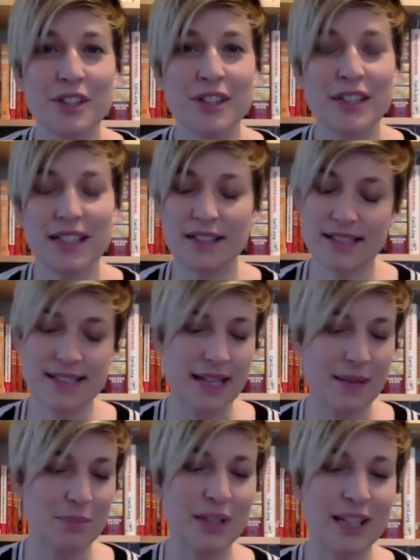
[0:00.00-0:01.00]
and the
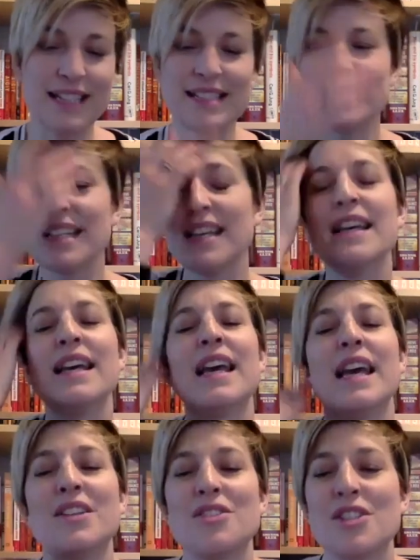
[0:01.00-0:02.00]
same place,
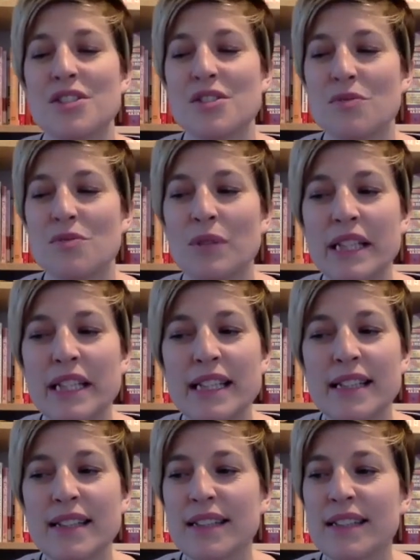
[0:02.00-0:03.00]
and just
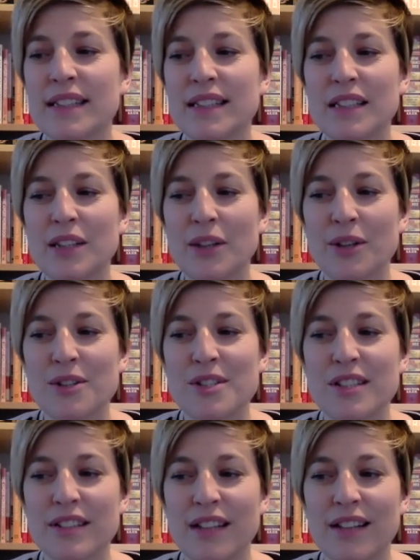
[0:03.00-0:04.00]
really learned
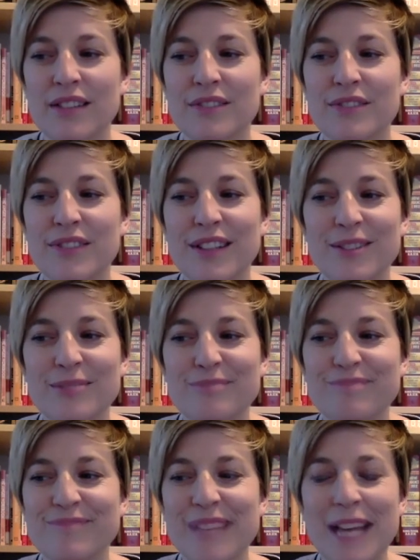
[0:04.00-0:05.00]
to love
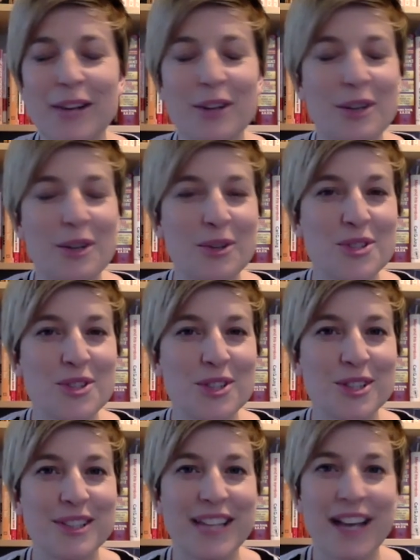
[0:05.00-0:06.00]

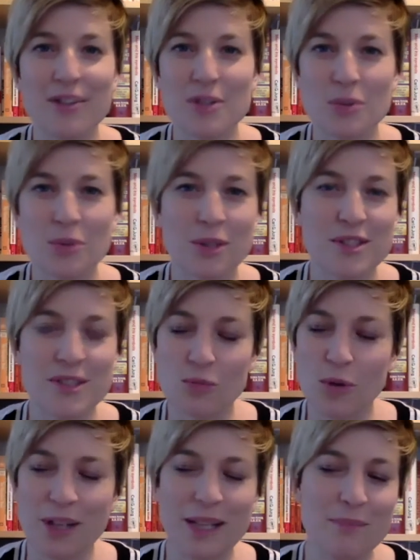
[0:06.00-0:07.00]
agriculture and the outdoors and
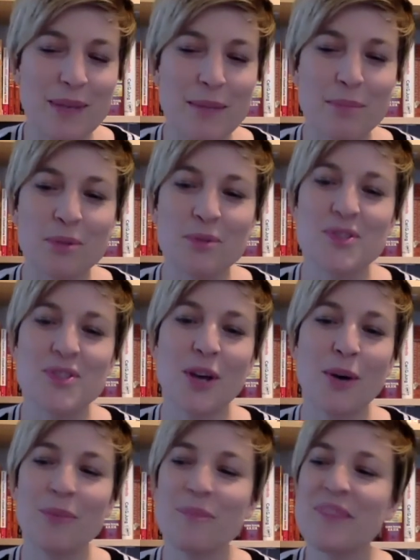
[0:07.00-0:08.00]
working people.
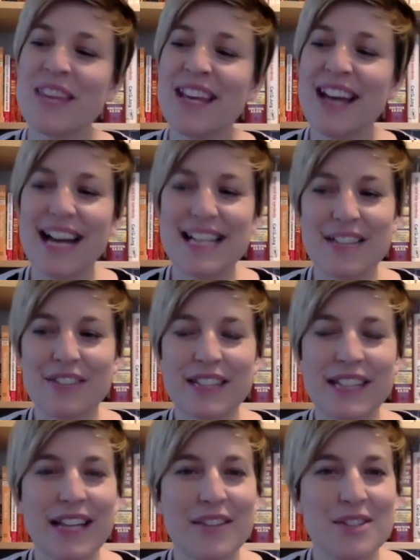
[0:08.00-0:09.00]
So I
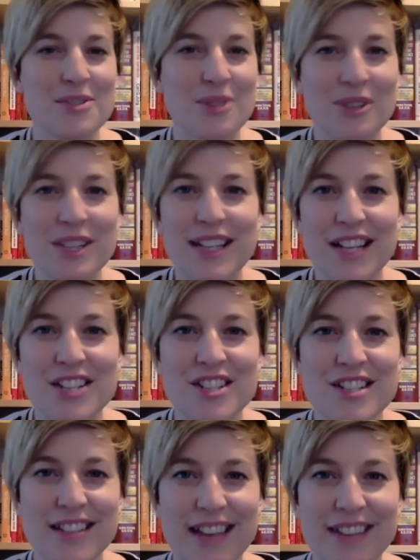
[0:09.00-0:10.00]
definitely have a strong
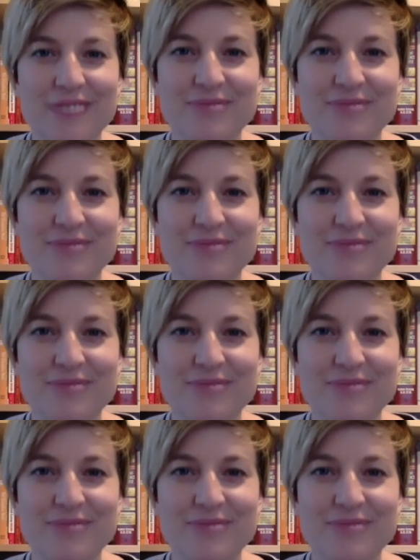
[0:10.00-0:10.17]
connection to that.